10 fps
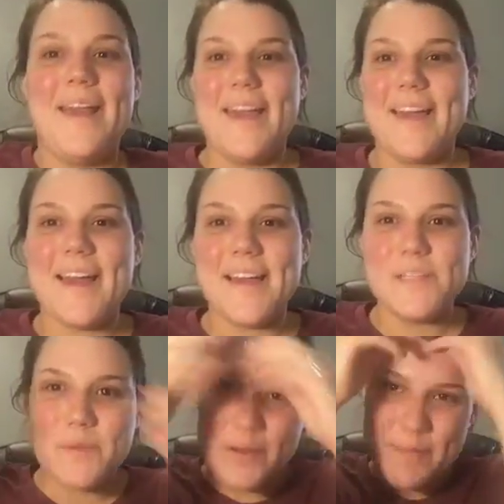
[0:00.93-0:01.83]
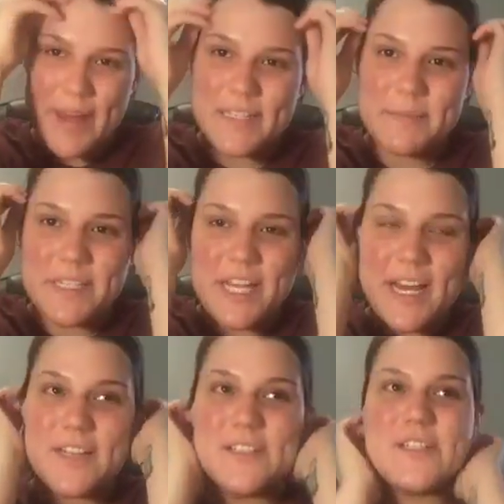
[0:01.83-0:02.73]
Hey guys, welcome back to my
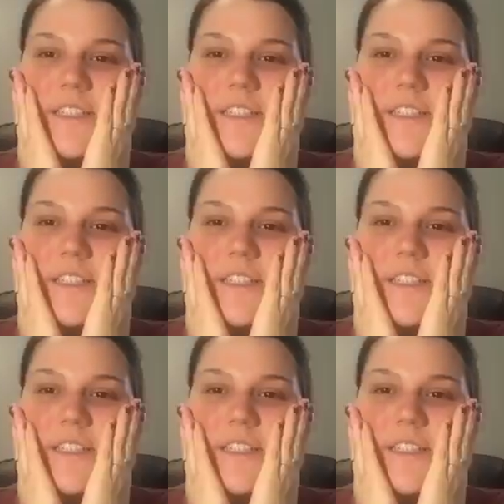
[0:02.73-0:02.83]
channel.